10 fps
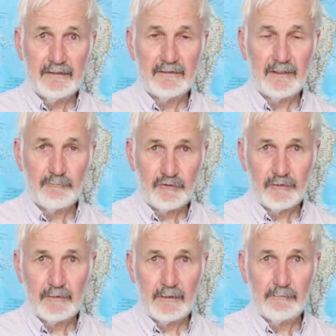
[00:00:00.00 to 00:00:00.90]
and I'm
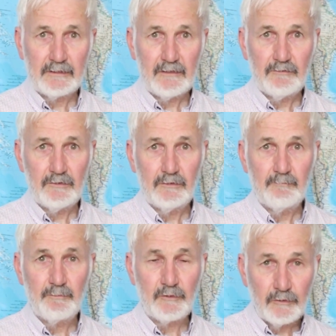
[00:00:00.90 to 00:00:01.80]
sure they will give
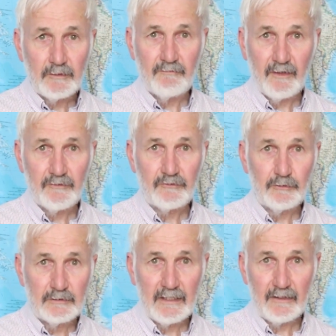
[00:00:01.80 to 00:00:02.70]
you good advice,
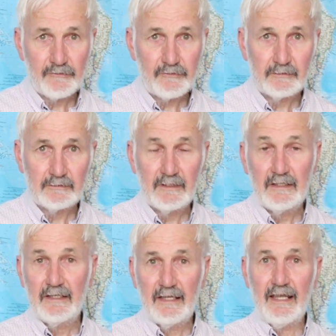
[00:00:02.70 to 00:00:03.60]
good counsel,
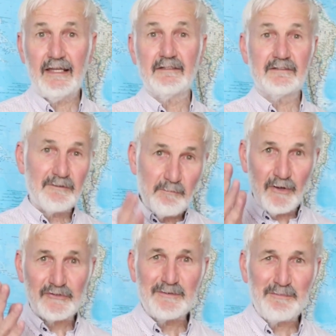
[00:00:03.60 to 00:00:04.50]
and
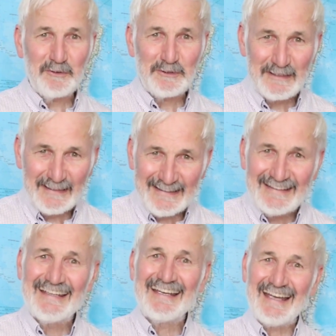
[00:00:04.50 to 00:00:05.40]
most
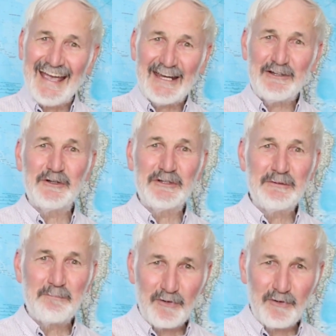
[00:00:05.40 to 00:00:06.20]
importantly, a good